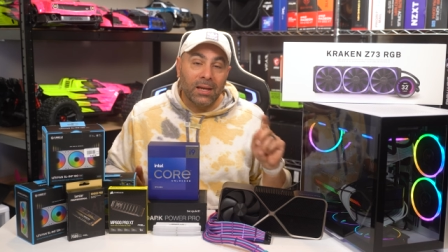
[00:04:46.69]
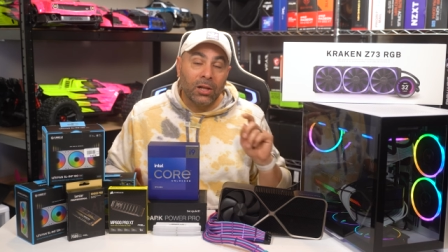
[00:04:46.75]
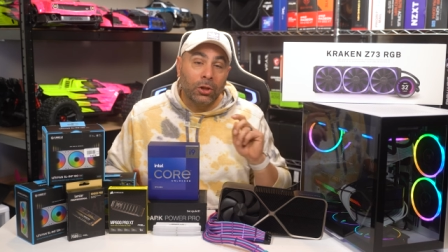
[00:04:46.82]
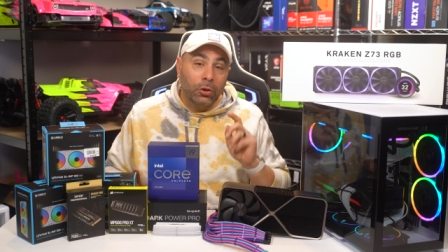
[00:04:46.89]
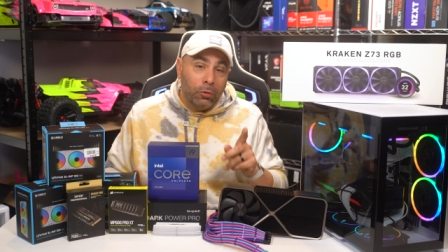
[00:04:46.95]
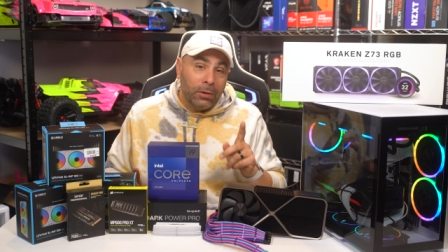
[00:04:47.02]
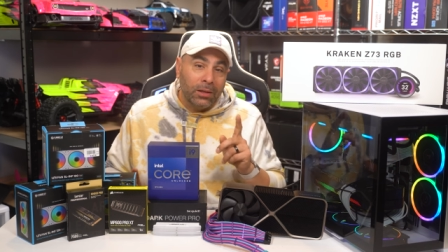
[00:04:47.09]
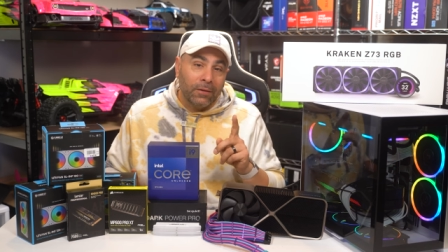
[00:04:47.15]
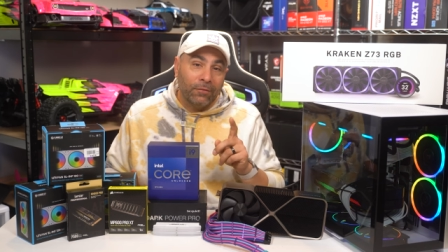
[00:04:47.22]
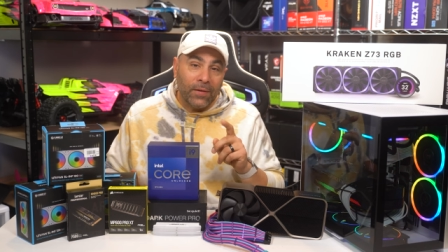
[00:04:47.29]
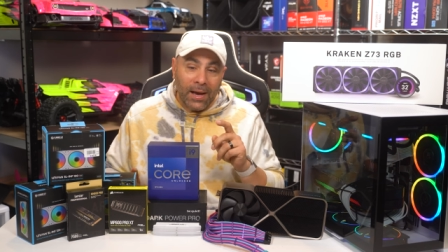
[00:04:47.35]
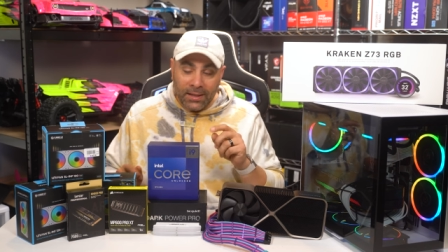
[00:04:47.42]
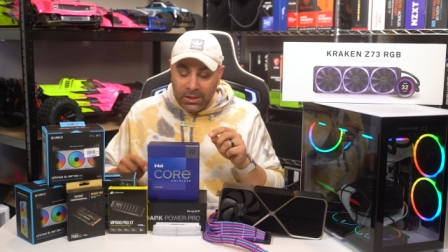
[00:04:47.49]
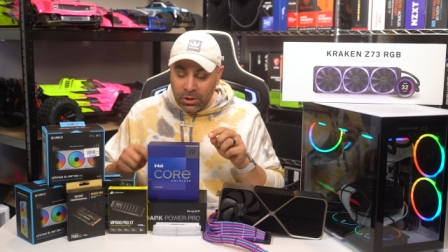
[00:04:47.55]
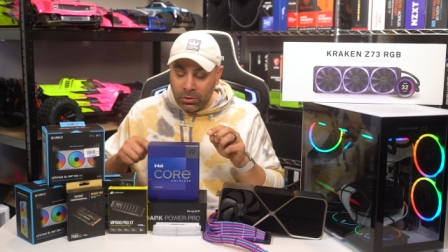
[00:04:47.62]
including the
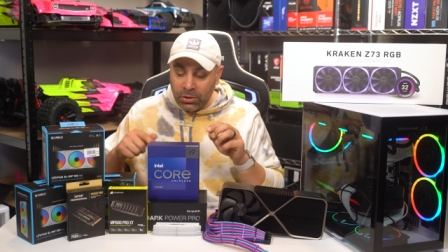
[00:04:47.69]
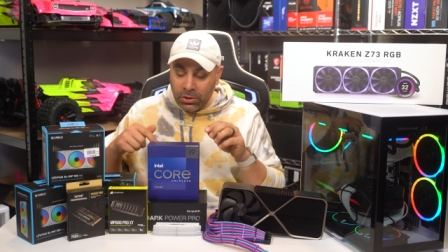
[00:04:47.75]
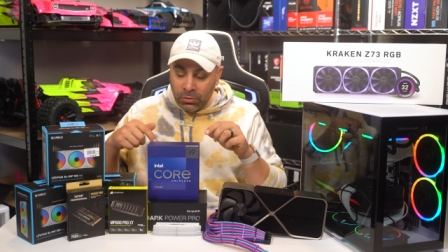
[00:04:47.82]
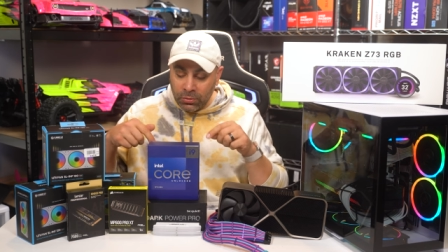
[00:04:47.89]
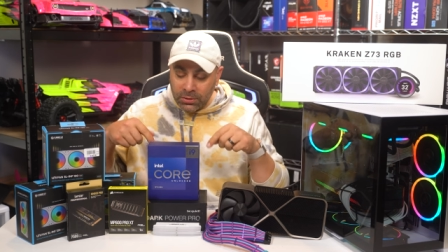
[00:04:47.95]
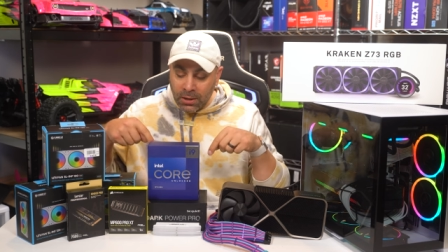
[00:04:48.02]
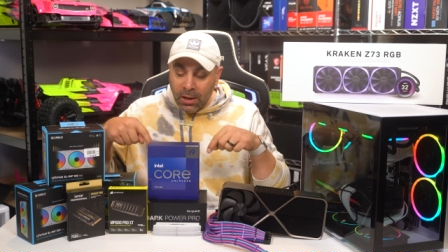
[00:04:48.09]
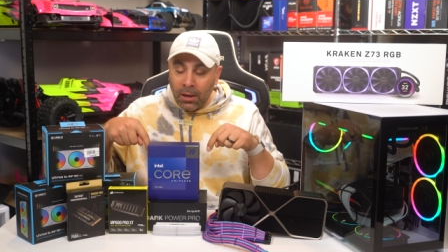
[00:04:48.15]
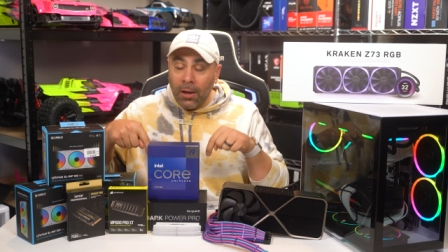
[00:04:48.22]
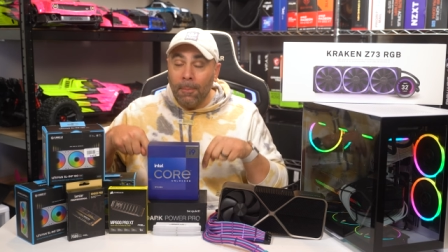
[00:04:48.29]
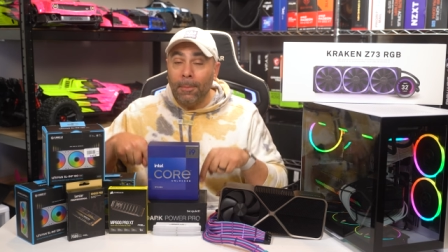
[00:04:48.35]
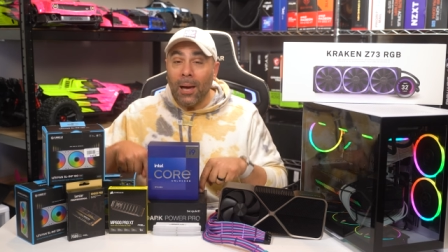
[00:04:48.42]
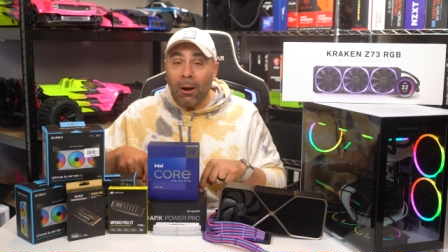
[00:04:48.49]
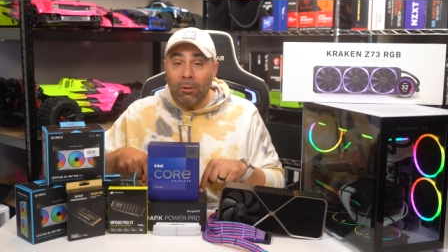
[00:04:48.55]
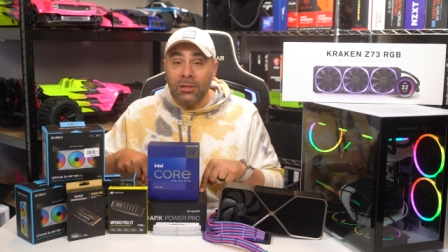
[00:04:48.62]
fact that you can use
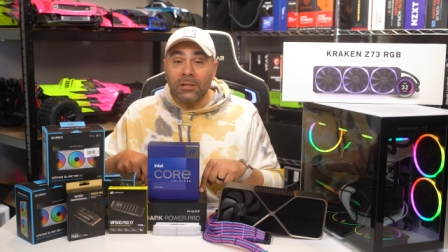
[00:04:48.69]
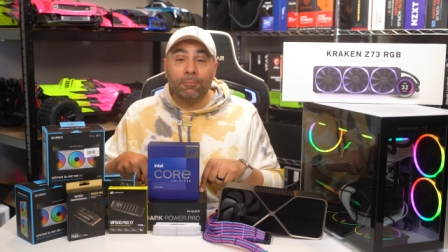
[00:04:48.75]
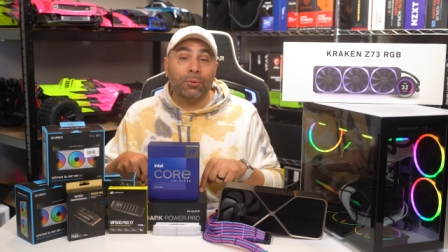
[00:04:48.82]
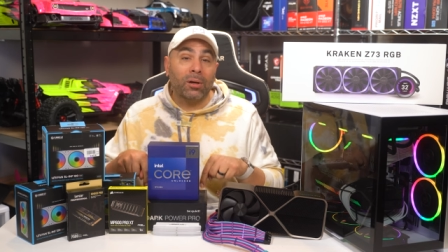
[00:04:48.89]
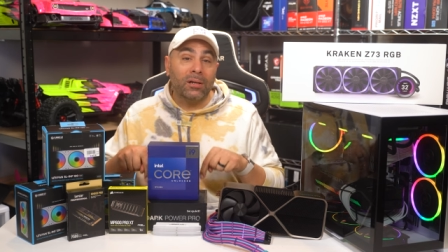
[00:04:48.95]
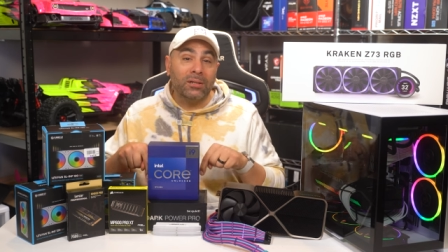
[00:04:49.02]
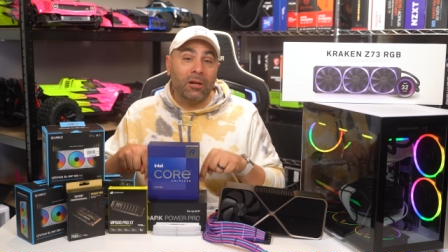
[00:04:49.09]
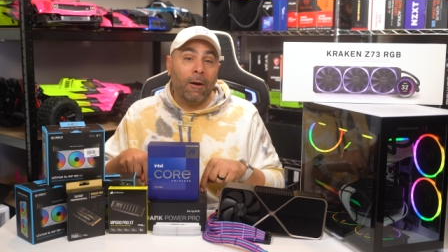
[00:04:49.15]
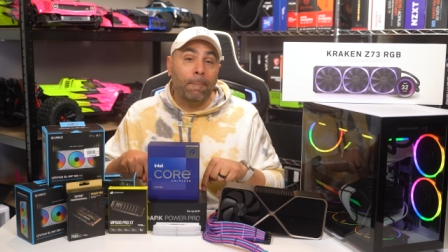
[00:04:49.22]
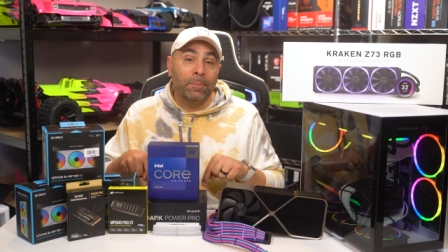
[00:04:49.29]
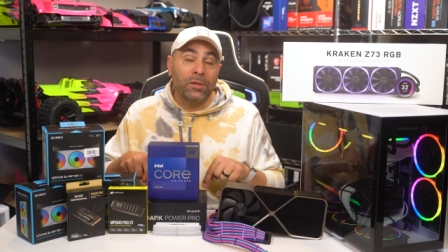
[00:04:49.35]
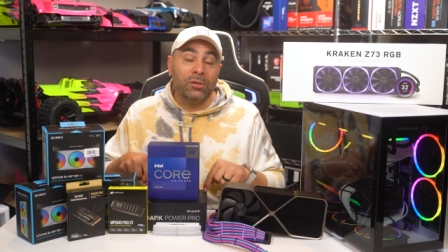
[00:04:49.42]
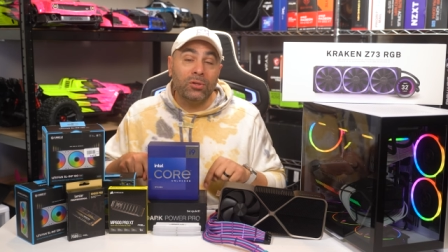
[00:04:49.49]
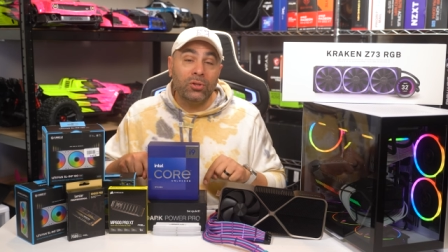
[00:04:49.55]
power supplies up to